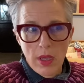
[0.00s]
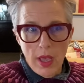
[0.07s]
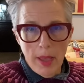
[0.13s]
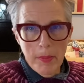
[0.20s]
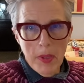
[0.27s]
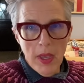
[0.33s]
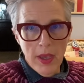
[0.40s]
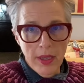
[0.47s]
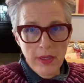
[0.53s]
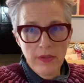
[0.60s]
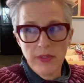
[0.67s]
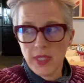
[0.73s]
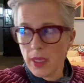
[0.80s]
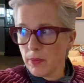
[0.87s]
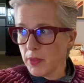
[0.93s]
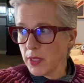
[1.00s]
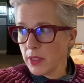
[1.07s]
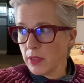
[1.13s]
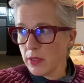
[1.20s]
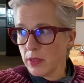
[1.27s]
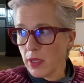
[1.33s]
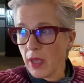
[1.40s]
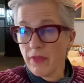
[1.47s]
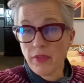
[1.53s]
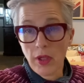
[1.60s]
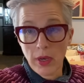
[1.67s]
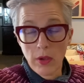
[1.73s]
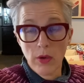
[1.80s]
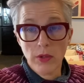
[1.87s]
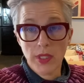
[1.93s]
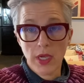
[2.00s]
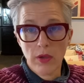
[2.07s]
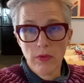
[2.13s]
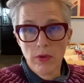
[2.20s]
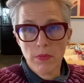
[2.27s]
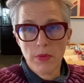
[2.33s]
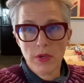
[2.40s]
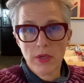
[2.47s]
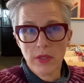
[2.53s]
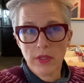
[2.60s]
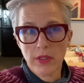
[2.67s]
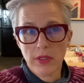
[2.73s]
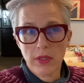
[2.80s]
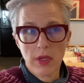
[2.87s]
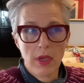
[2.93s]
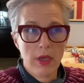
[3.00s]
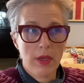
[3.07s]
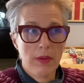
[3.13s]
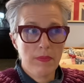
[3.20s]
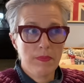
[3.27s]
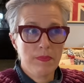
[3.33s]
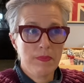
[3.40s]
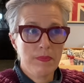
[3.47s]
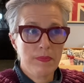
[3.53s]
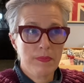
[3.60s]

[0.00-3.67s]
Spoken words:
I'm kind of tempted. I've got a hotel room booked, and